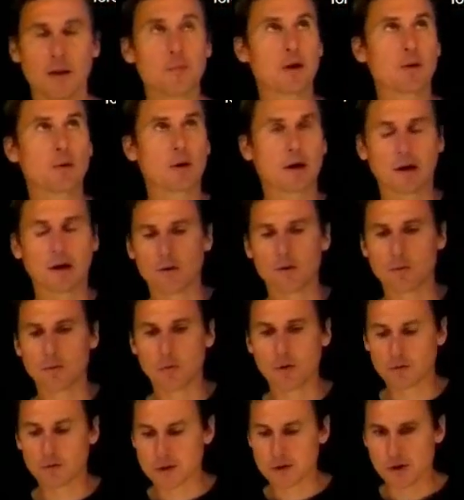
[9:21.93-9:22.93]
me quickly
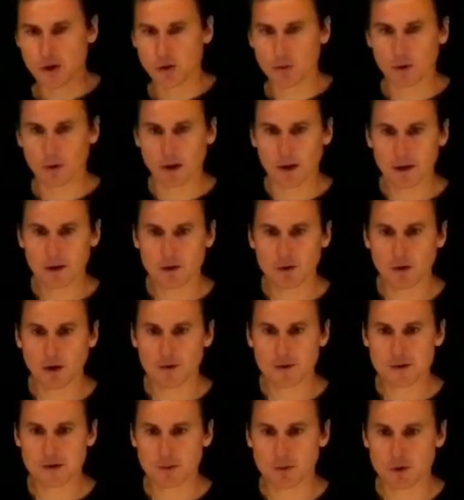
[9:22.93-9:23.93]
remove this overlay to have
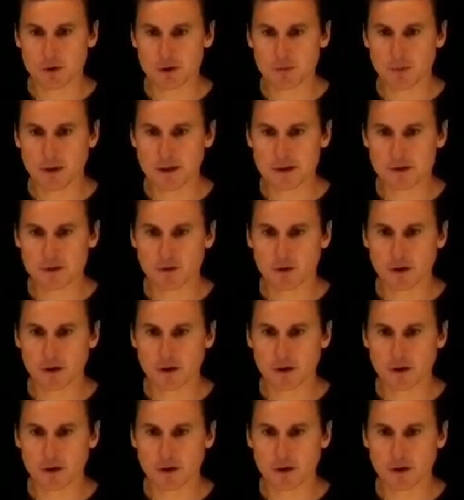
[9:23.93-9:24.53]
some more space for